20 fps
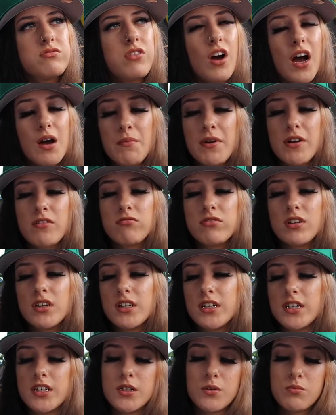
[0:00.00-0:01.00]
I make
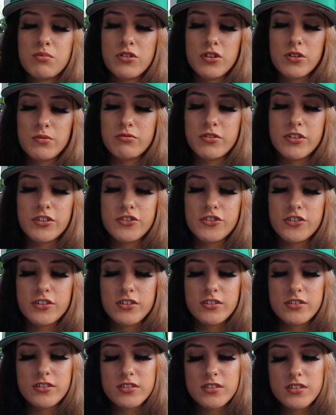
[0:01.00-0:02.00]
really inappropriate
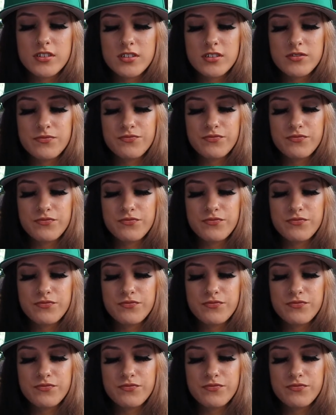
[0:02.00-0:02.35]
jokes,